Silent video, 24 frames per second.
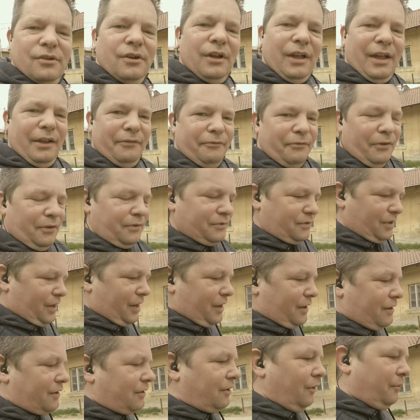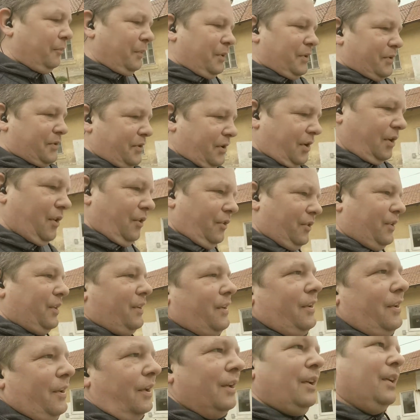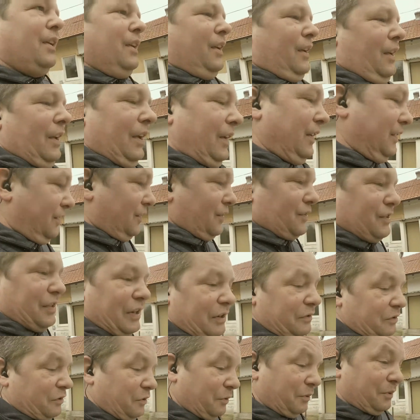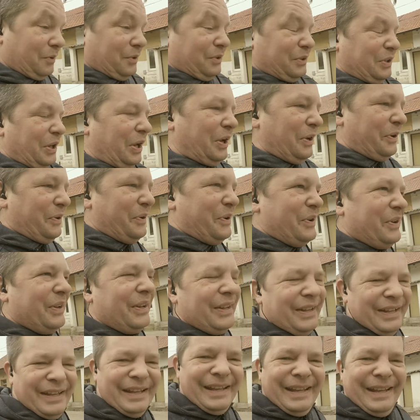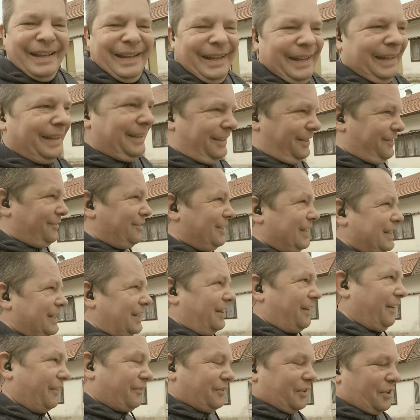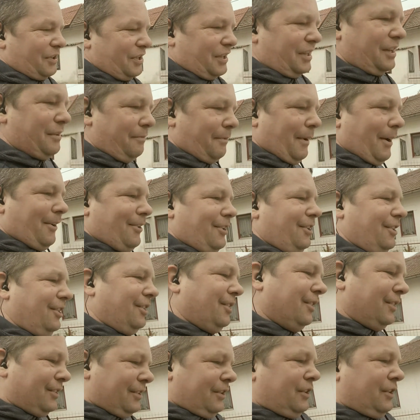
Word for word: Got headphones in, got music on. It just tells you what to do. And you really don't have to think about it.